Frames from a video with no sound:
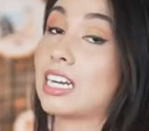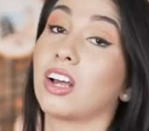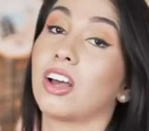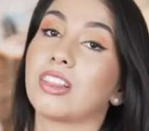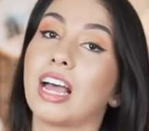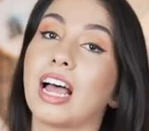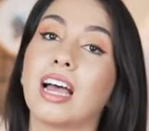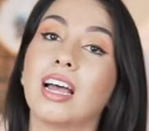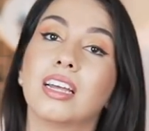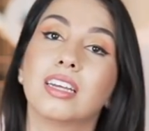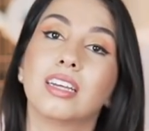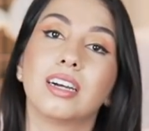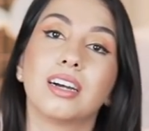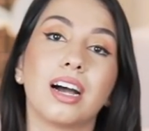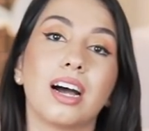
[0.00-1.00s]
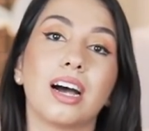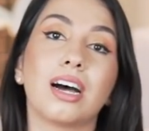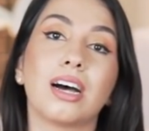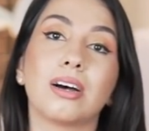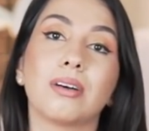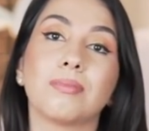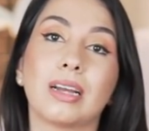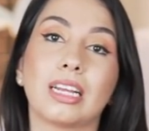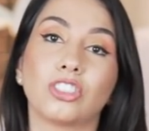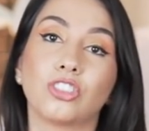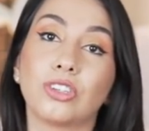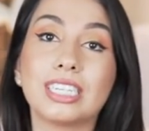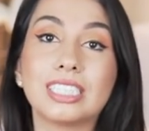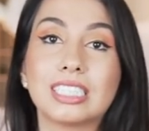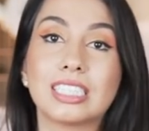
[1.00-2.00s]
and all that um, and
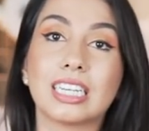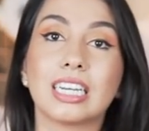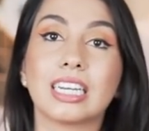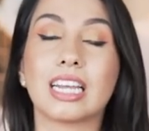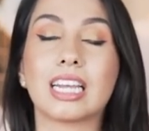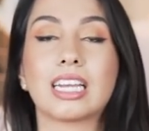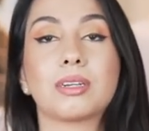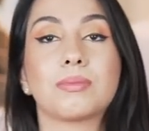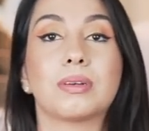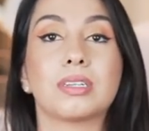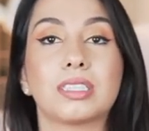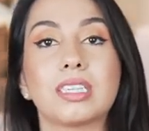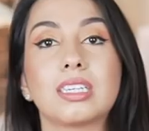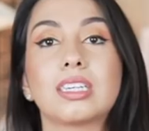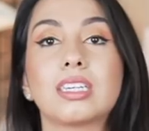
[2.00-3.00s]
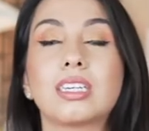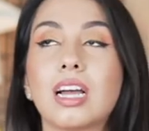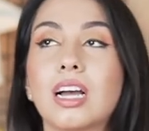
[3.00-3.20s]
trace it and put the,